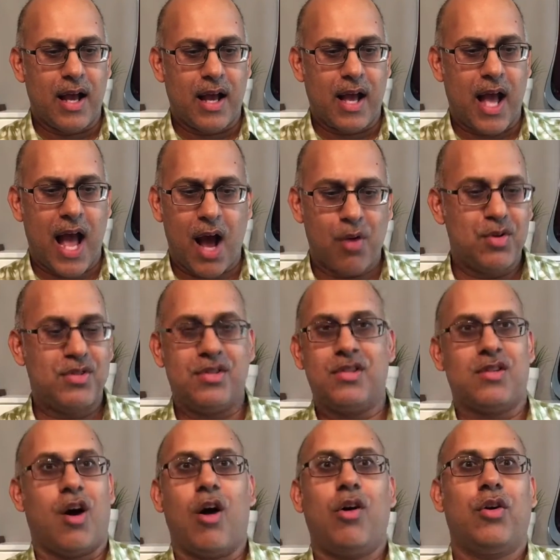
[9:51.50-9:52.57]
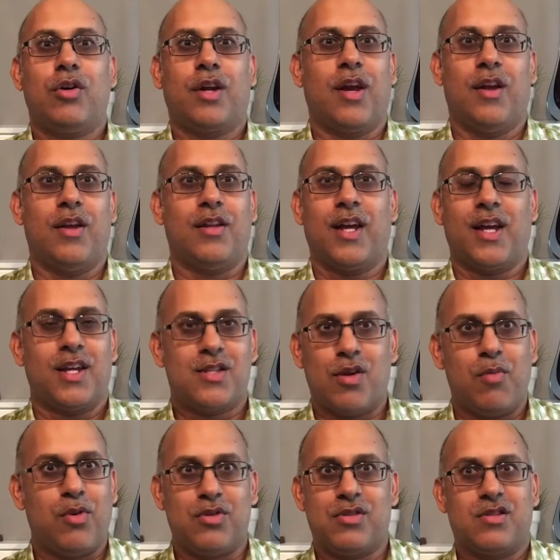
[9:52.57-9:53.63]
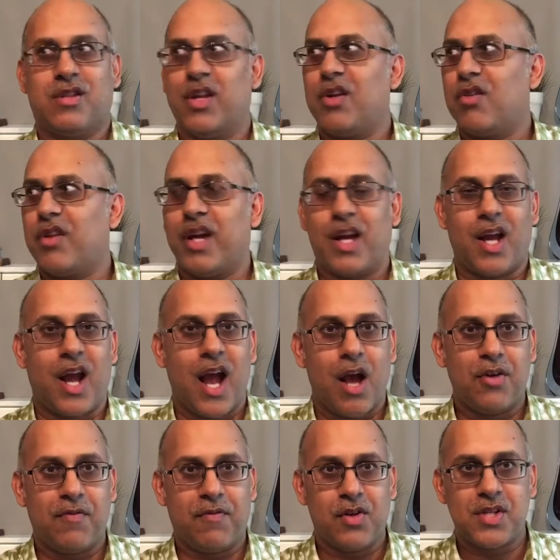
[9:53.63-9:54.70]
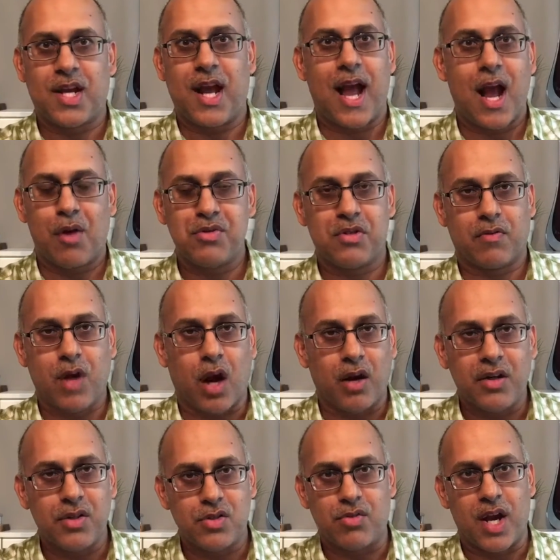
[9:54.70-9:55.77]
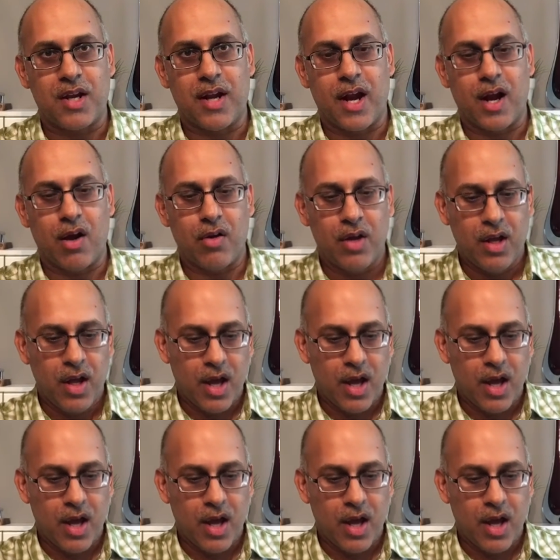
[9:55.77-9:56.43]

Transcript: how is this all gonna, like, it's almost literally it feels like a house of cards right now